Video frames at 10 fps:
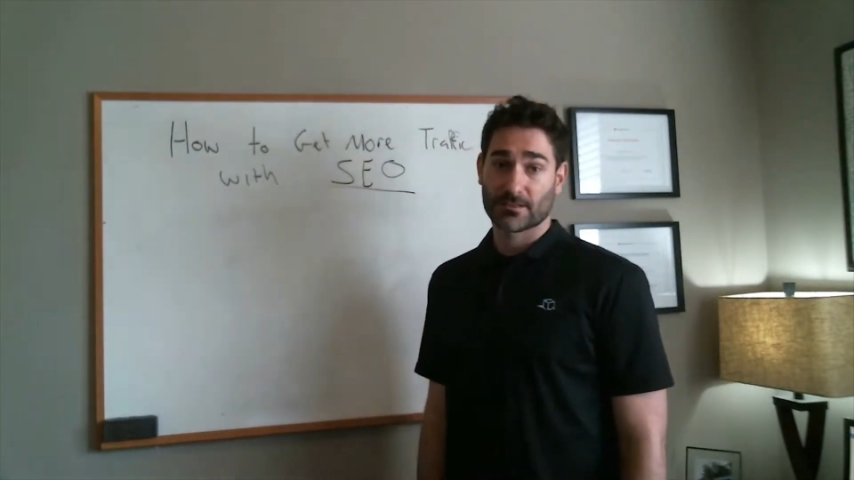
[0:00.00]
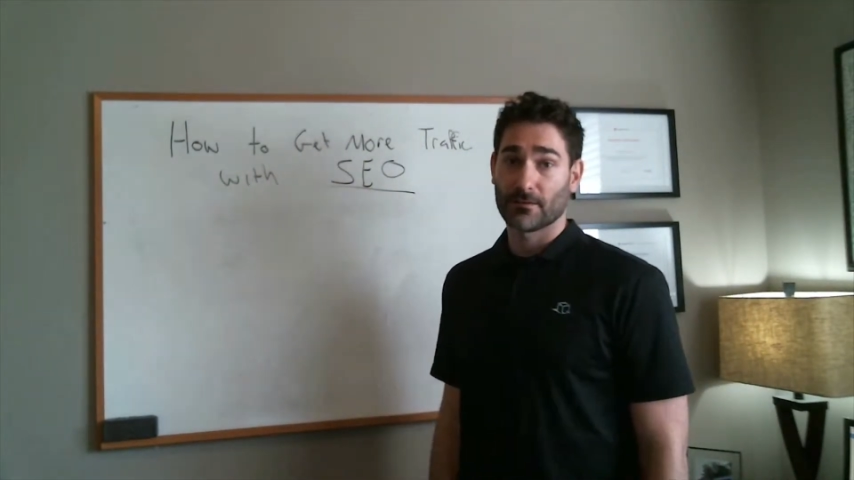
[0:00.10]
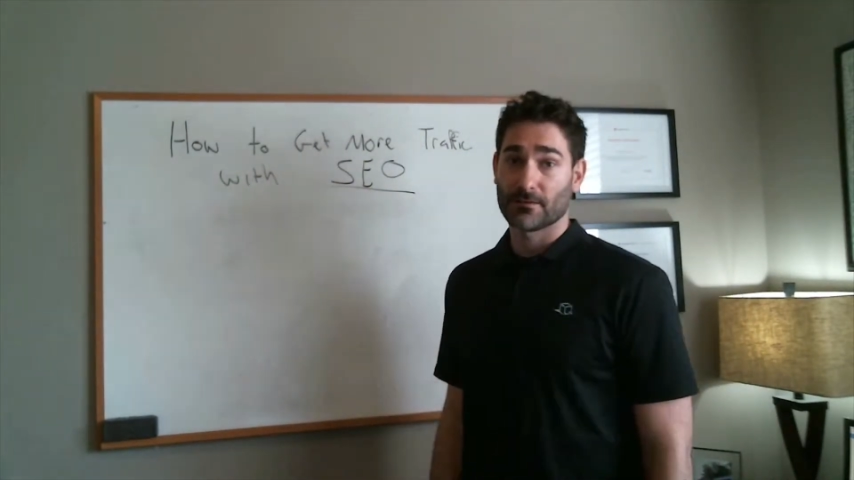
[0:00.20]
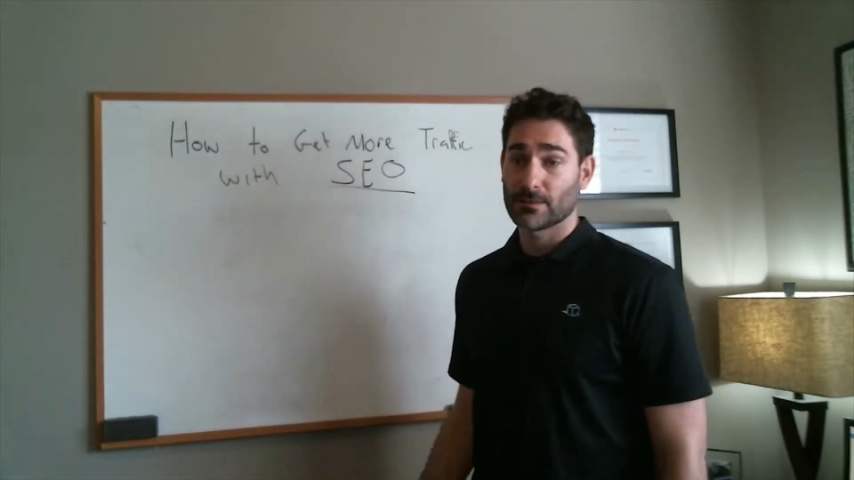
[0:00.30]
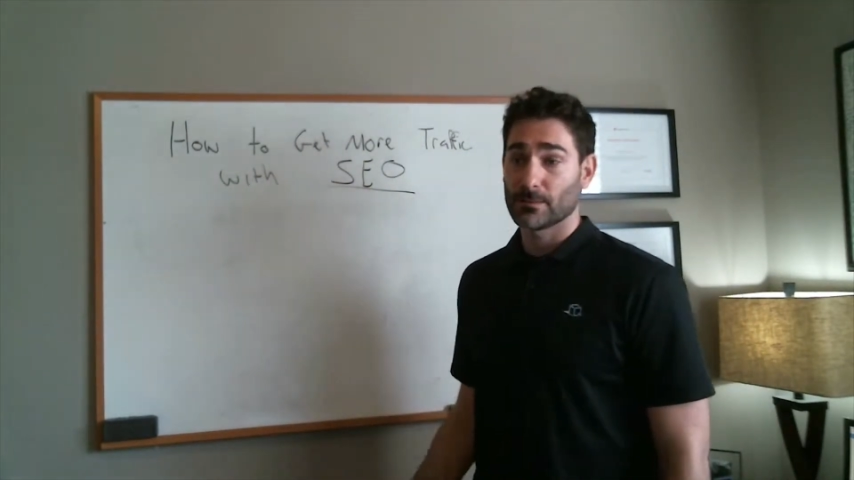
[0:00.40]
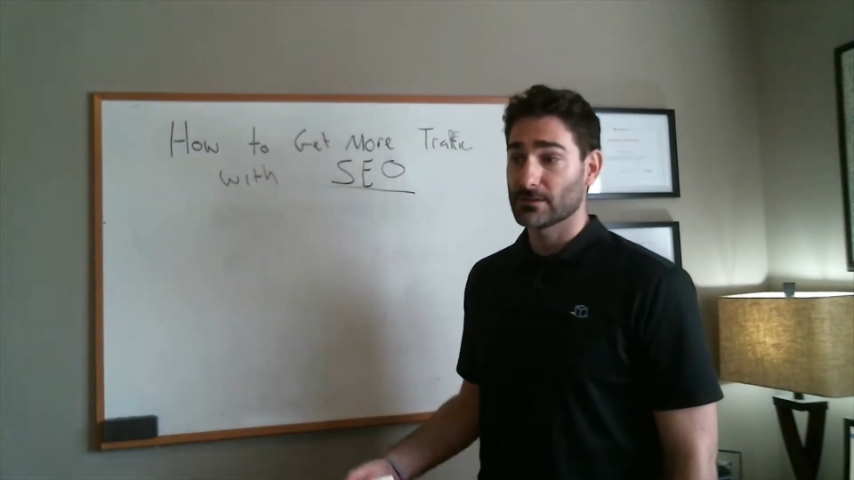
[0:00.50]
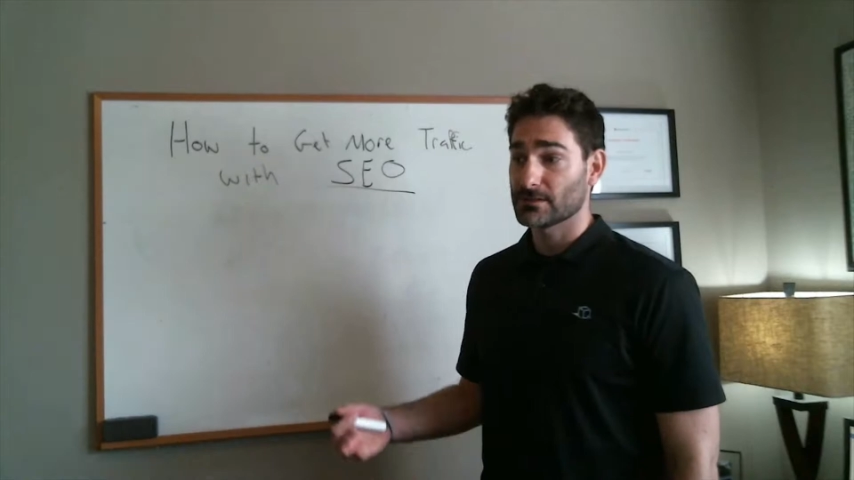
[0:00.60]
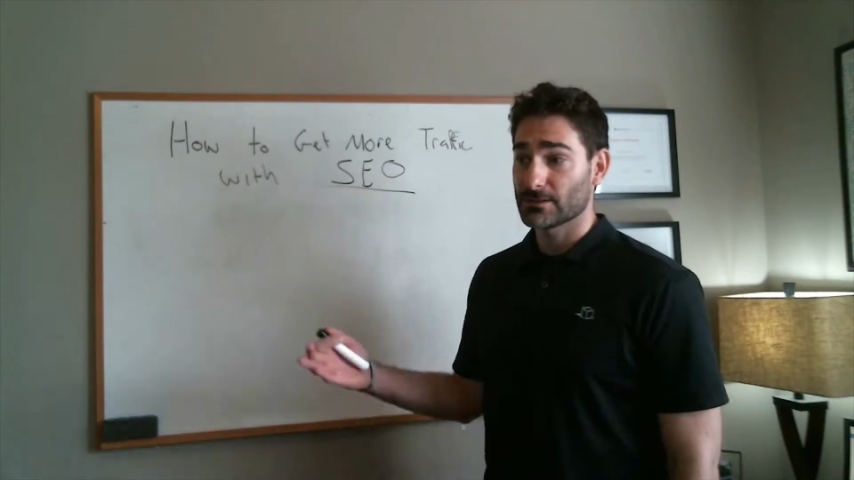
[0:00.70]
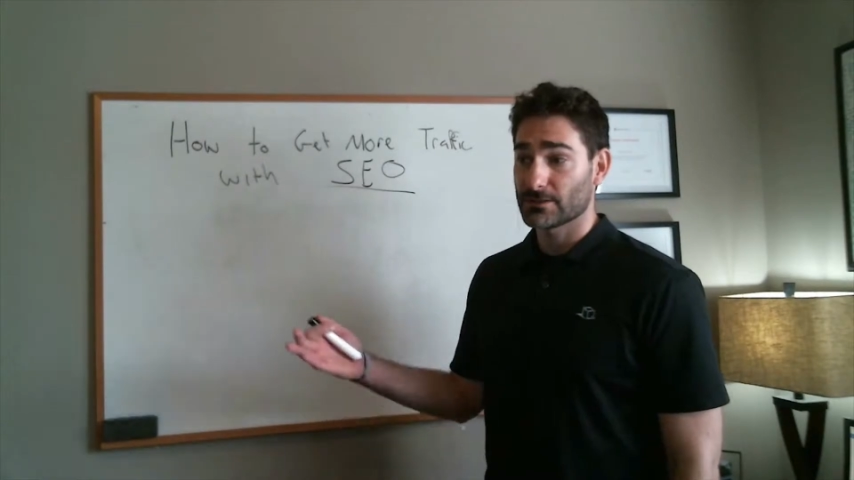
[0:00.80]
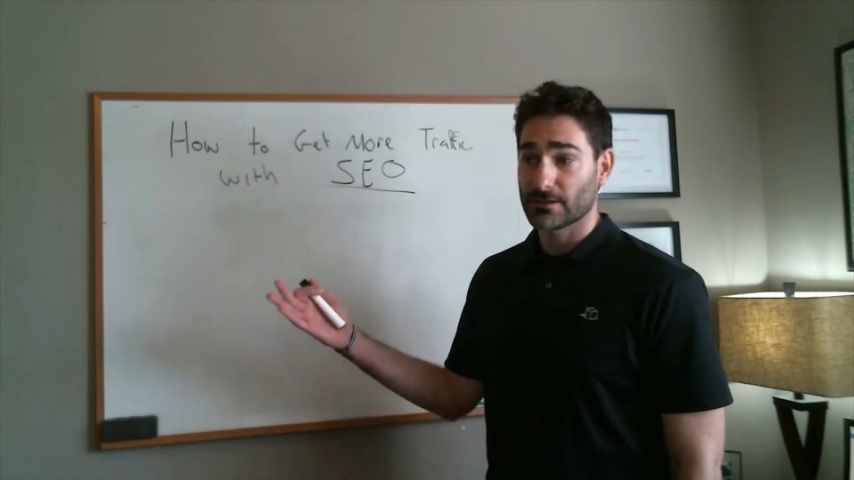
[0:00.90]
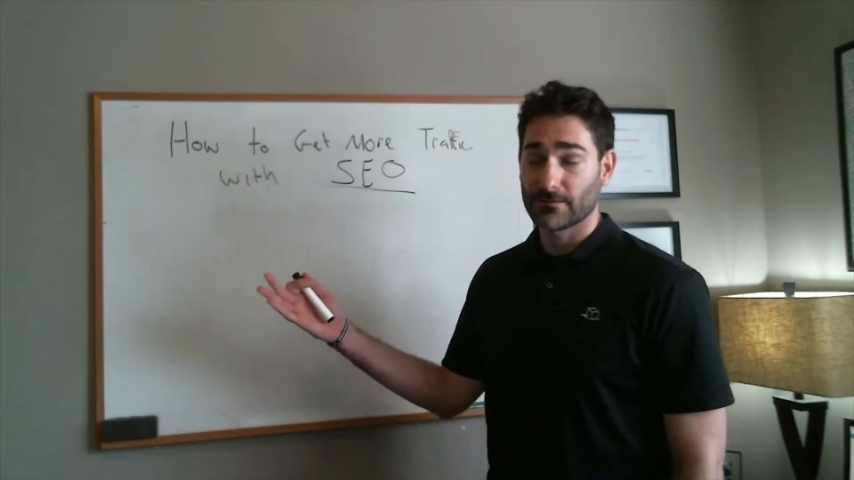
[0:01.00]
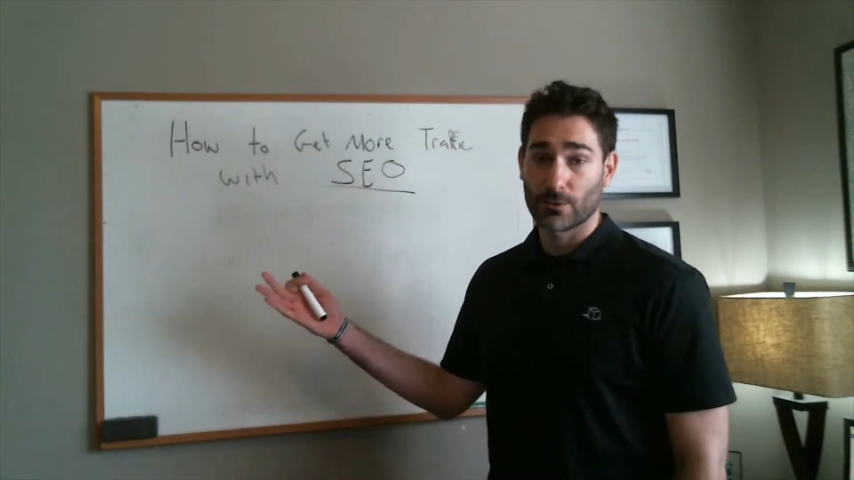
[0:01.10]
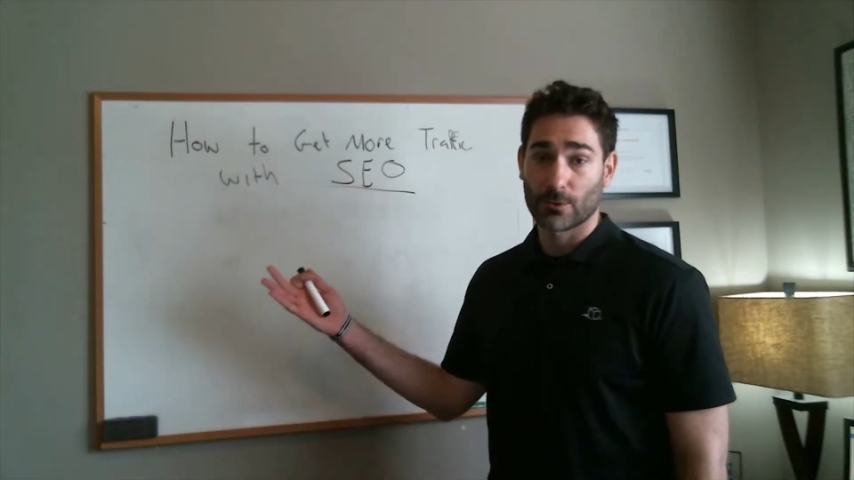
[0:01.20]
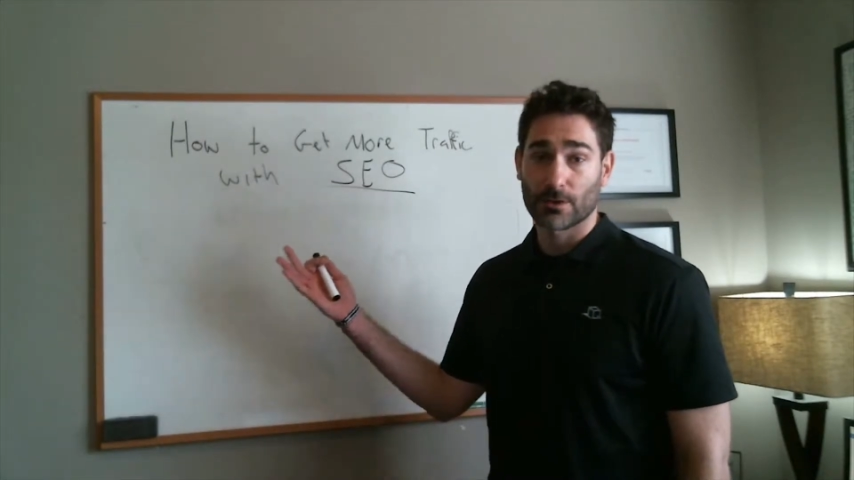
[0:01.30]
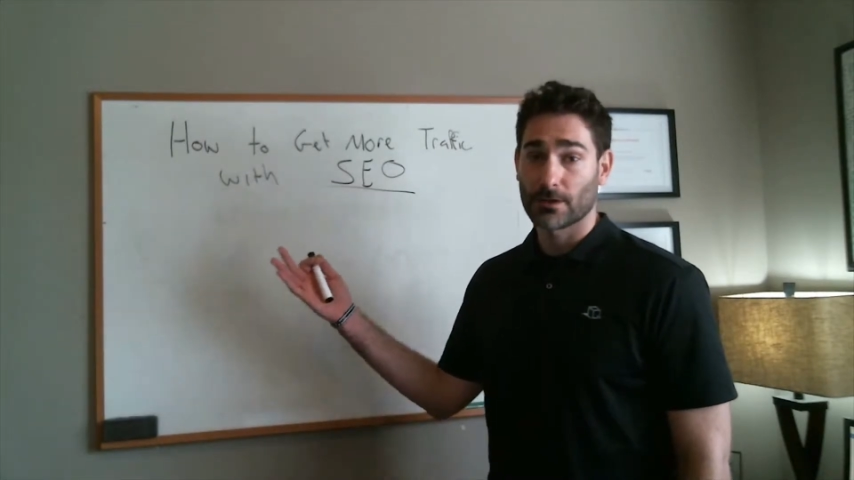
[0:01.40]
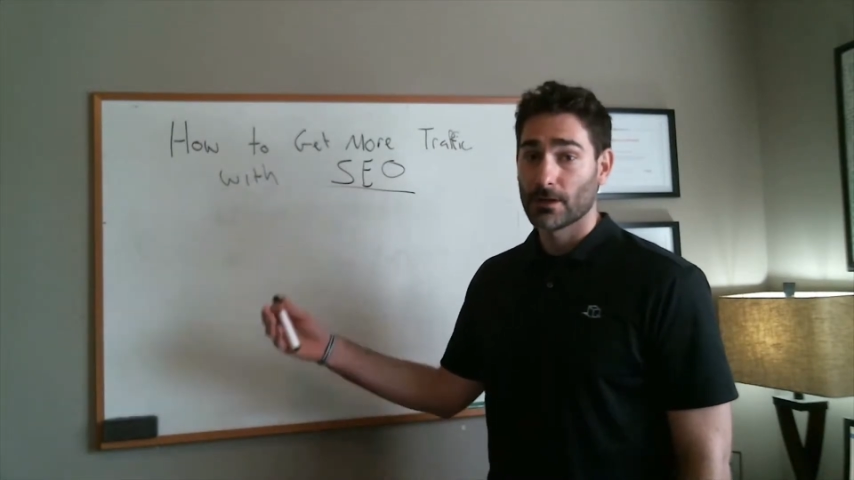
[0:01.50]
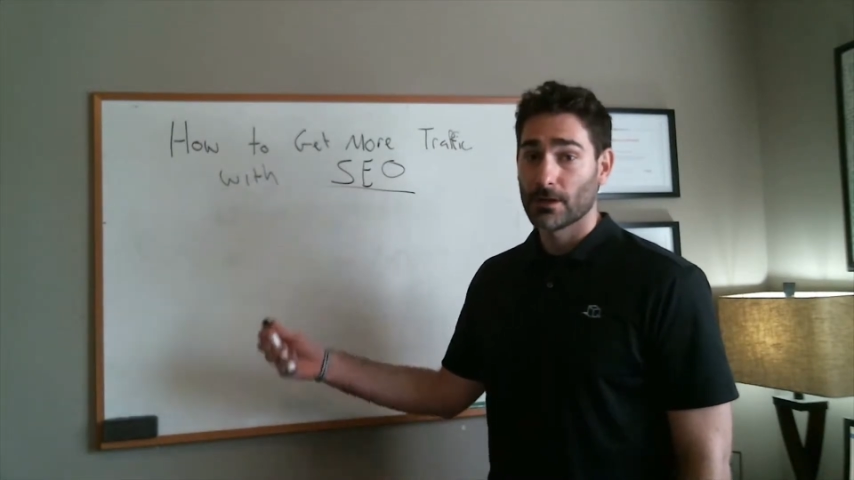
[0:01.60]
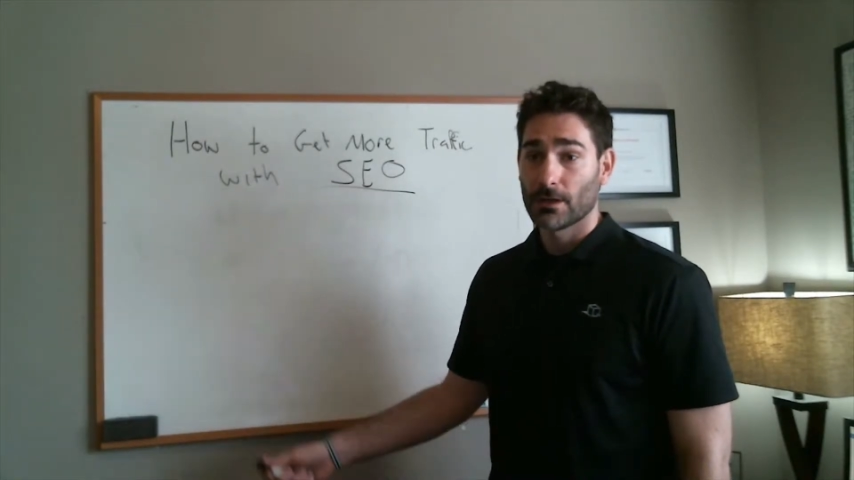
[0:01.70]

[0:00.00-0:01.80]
So if someone's searching for,